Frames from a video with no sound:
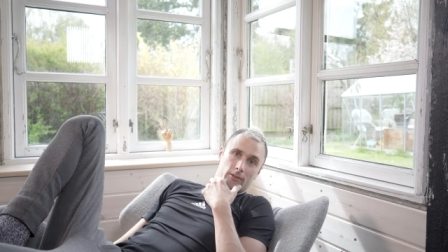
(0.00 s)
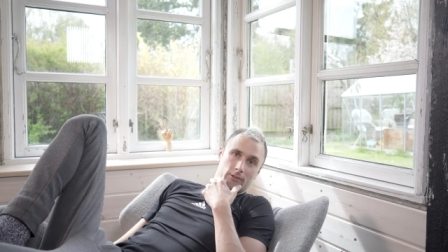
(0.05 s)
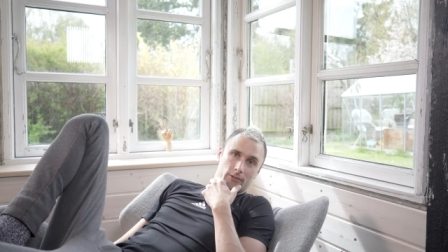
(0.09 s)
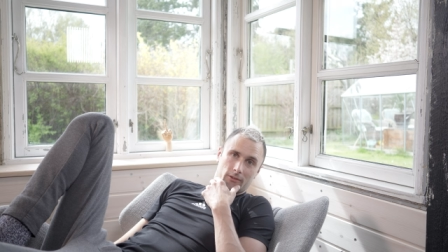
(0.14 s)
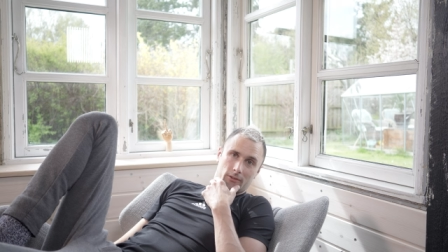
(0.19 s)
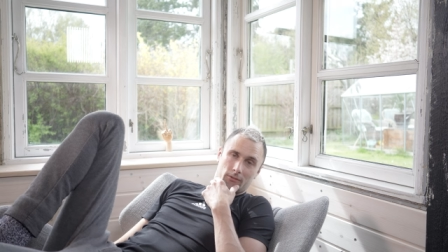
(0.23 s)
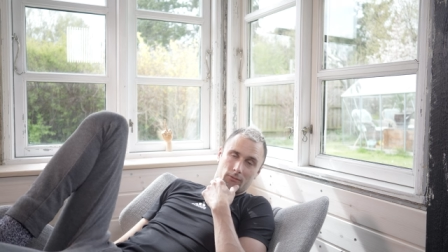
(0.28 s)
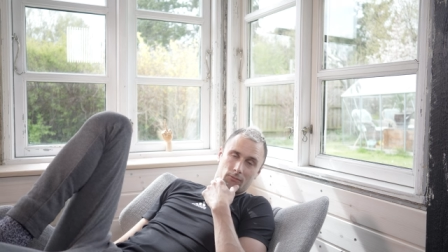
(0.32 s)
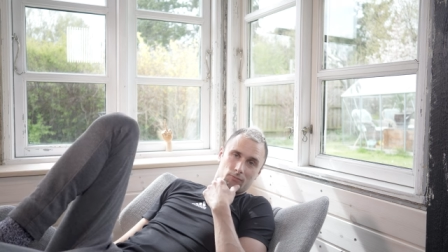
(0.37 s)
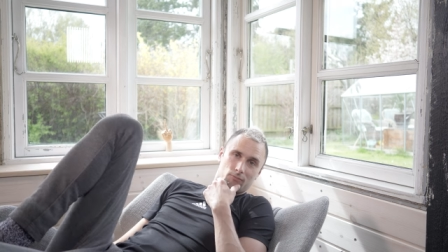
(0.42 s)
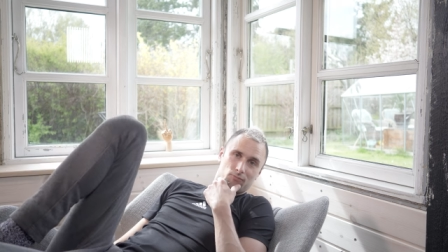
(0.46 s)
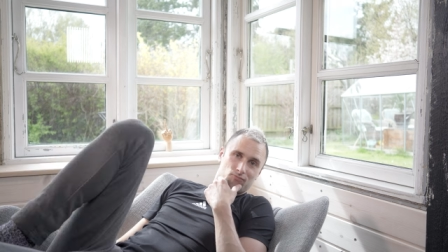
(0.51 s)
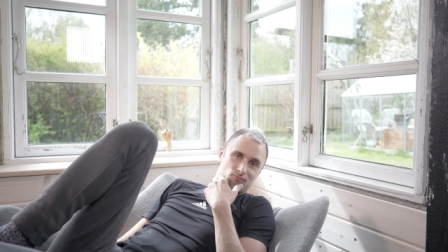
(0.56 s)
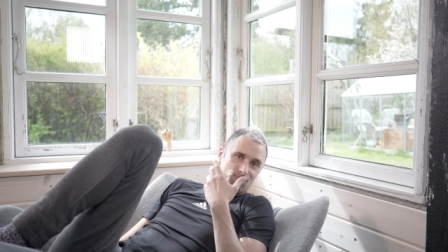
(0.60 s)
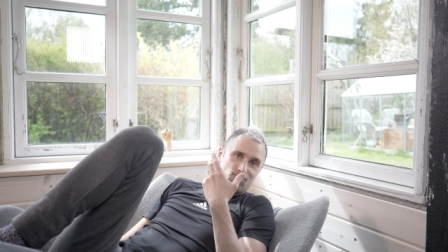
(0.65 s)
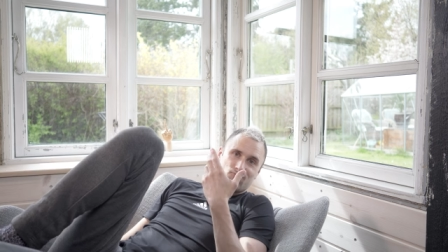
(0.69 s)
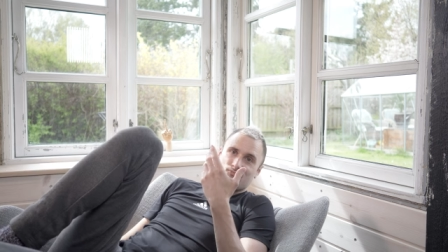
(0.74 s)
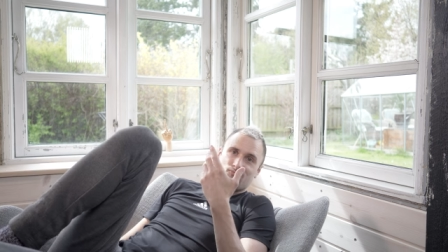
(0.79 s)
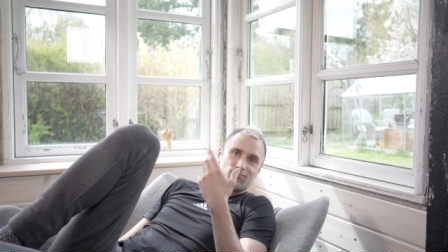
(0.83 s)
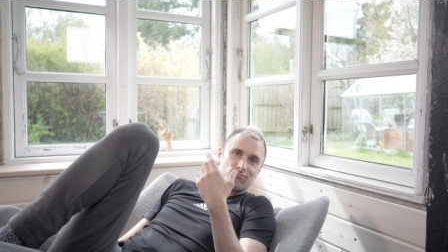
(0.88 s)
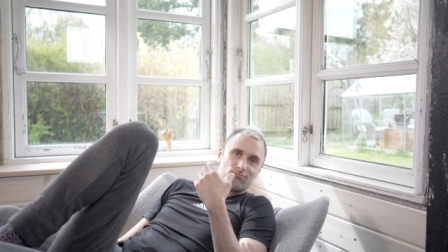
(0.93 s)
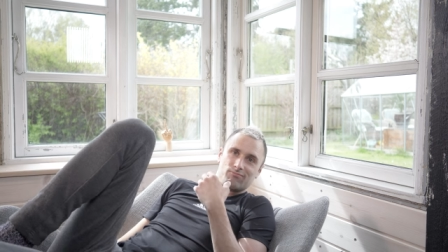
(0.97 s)
So
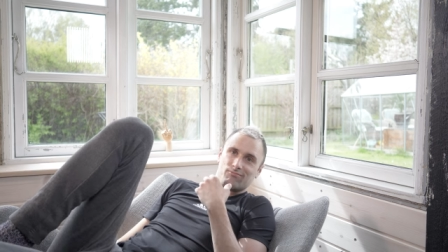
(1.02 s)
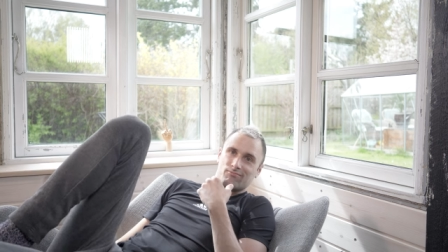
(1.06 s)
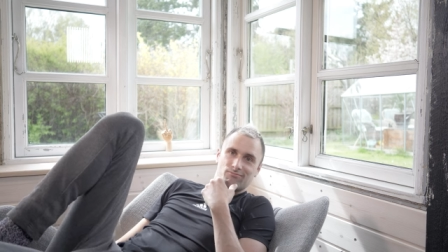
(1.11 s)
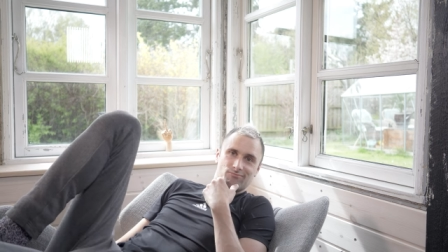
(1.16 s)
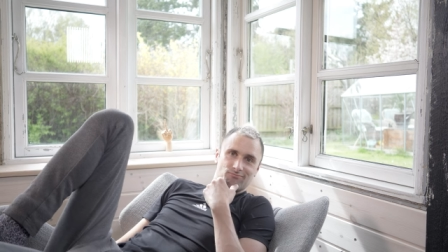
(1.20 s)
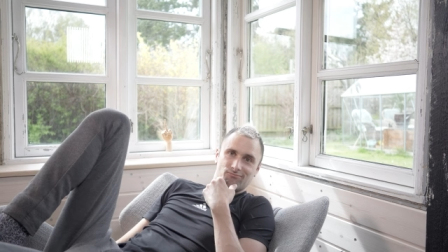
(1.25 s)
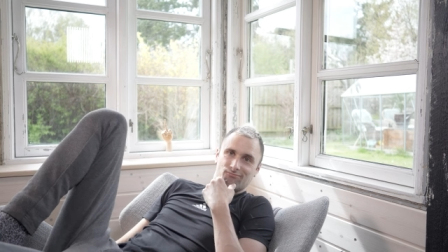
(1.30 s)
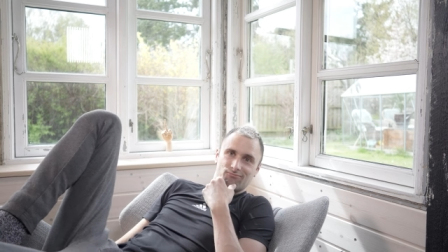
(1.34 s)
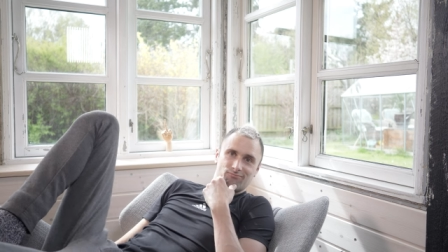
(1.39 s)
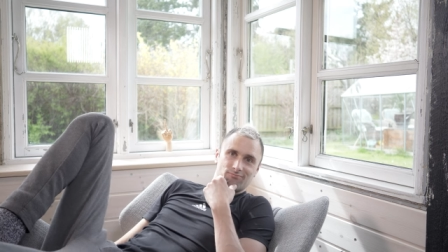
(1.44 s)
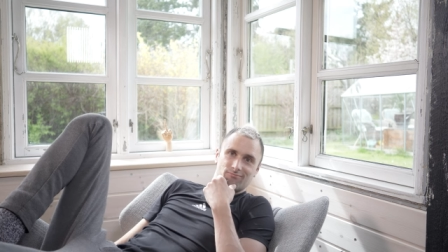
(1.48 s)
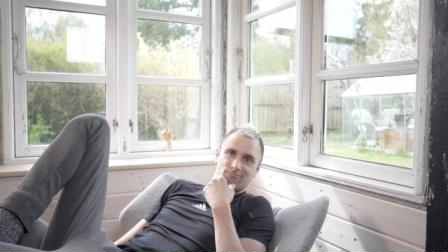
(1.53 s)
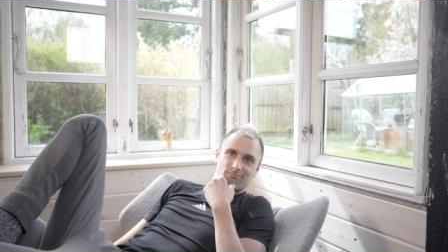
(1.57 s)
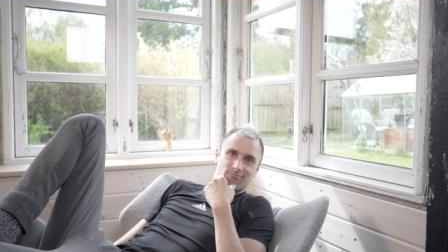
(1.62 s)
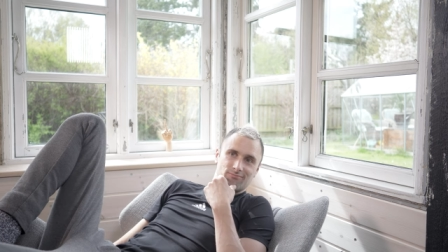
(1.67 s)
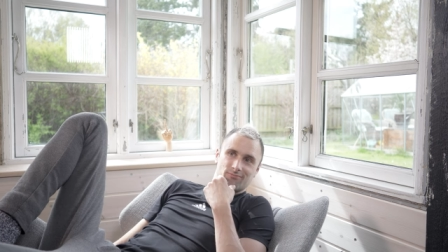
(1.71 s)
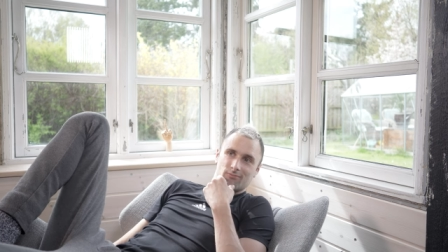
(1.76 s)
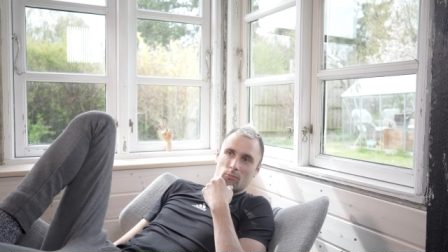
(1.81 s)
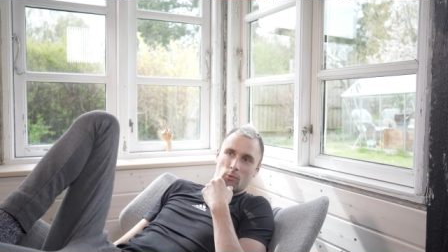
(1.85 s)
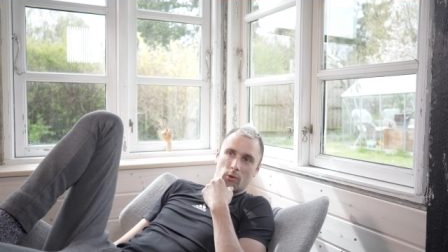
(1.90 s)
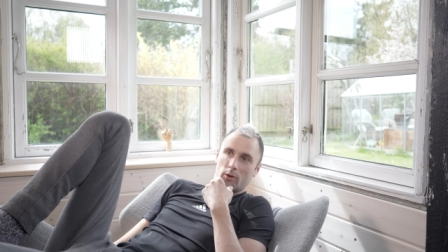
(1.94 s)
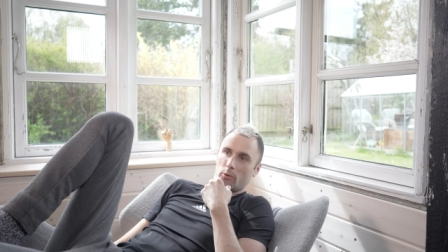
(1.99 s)

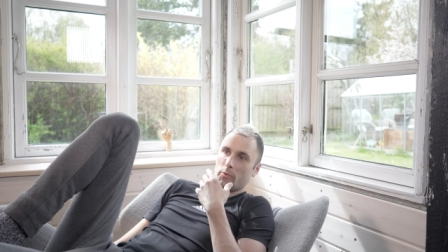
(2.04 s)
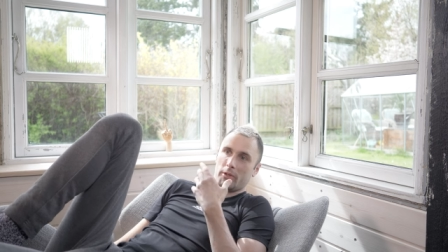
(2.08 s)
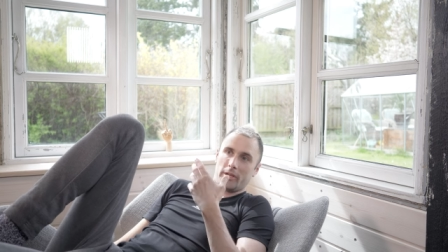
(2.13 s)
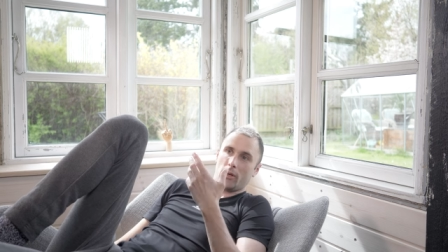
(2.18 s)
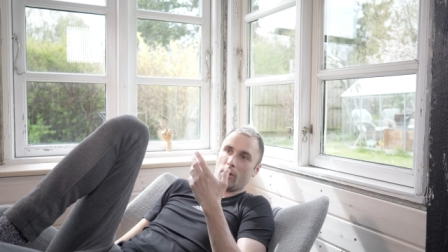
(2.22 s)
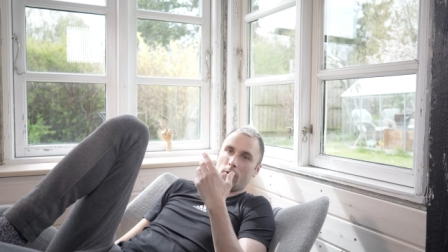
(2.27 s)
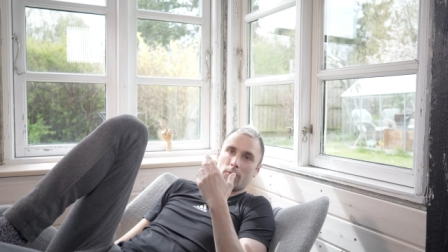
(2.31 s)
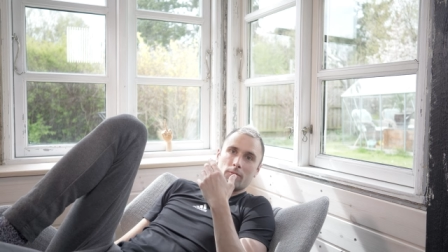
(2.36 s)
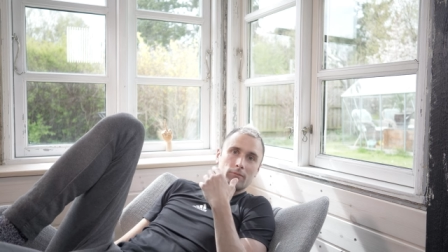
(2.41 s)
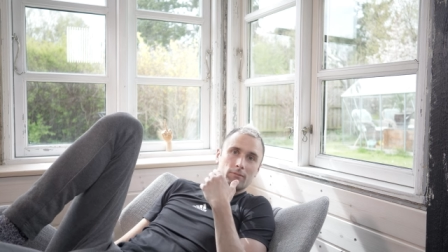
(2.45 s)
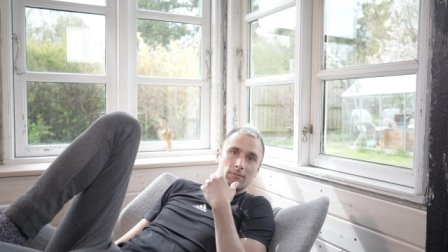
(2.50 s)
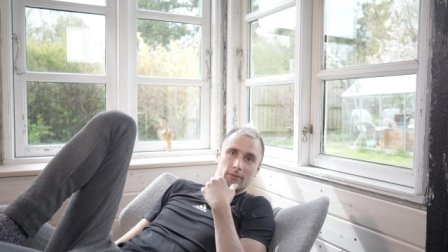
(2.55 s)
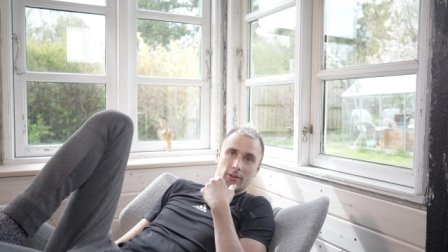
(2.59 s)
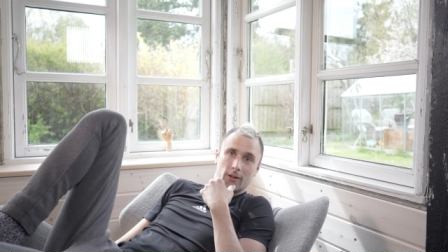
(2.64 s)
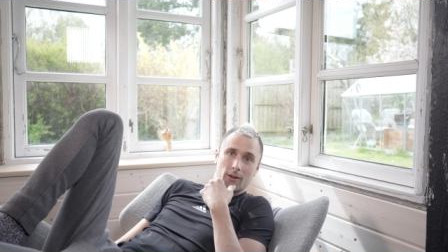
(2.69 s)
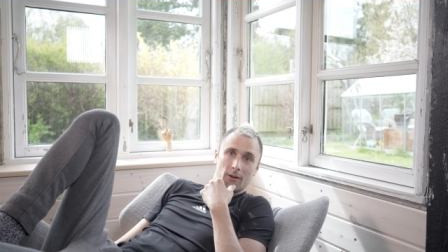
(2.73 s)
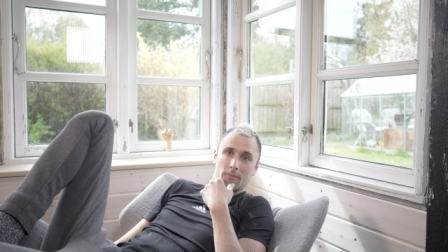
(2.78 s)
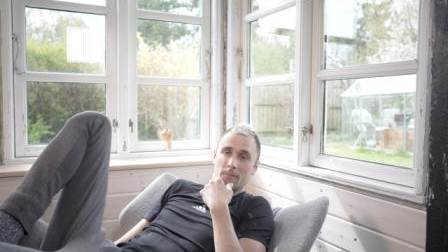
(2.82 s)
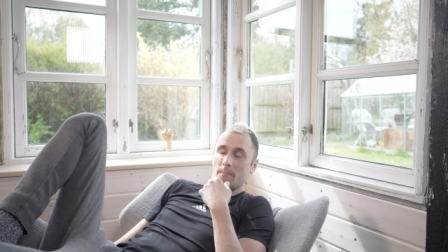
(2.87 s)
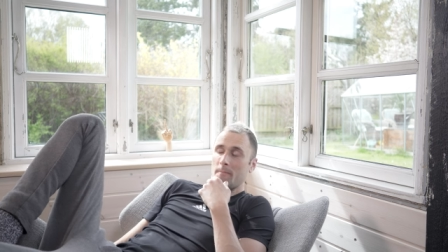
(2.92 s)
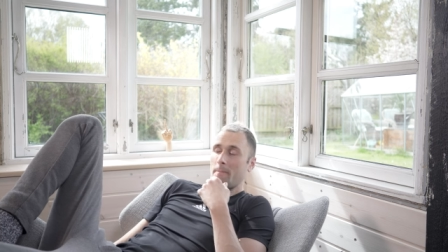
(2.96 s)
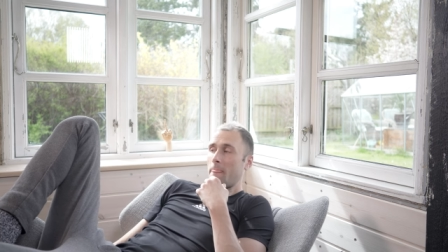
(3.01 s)
where do we go? You
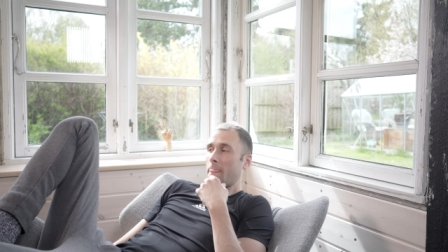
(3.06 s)
know?